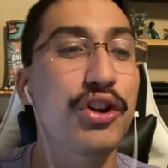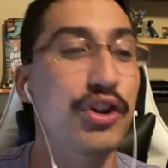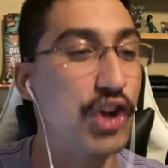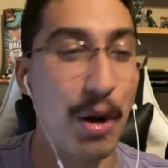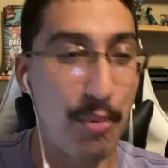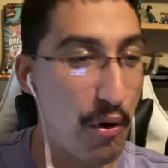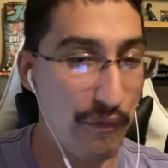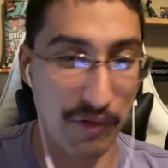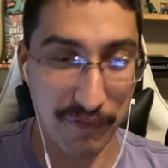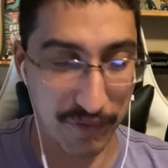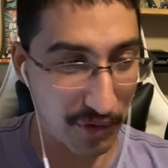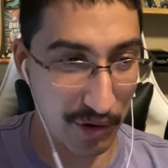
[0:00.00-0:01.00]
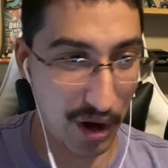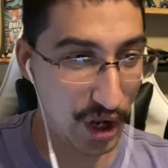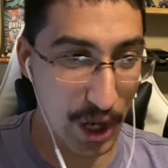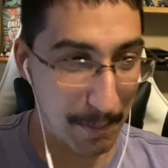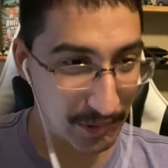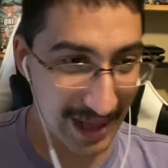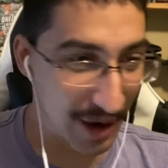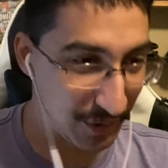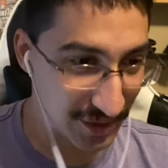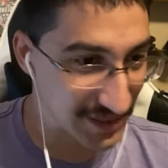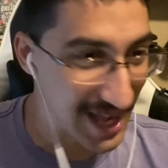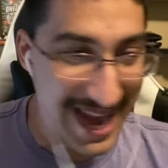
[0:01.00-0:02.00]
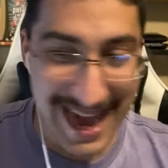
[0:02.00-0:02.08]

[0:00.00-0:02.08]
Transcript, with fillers: come over for a couple hours,